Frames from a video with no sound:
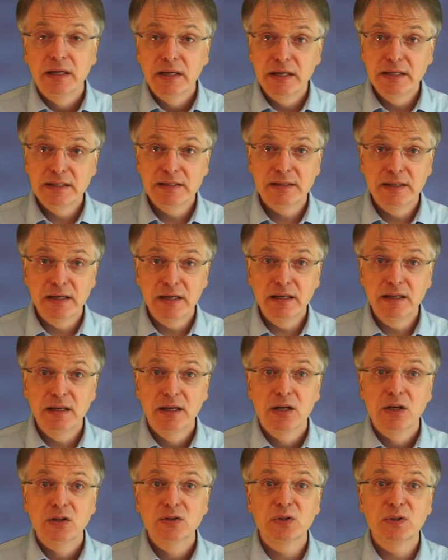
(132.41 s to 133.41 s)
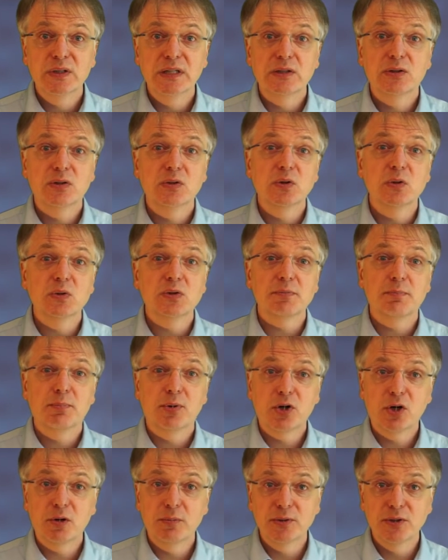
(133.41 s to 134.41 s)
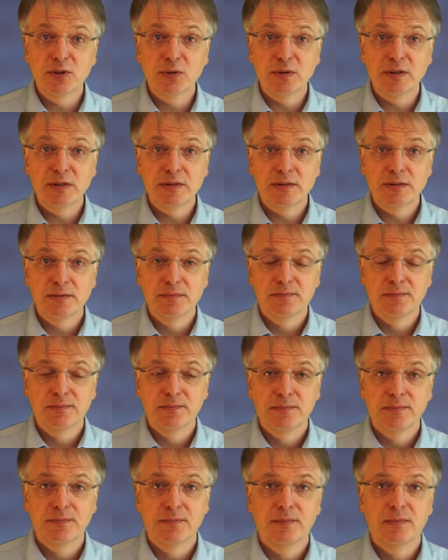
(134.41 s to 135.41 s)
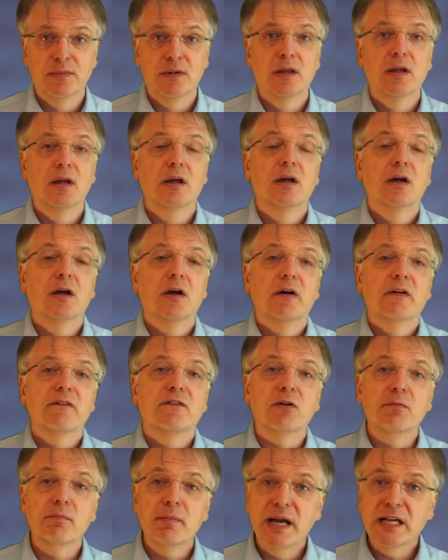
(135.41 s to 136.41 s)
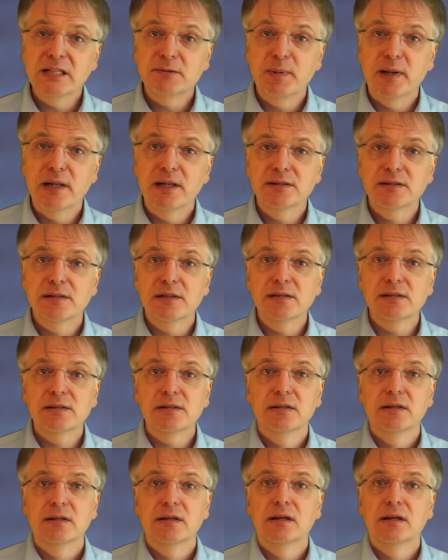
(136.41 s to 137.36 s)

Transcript: Instead, you need to use proper units. For mass balances,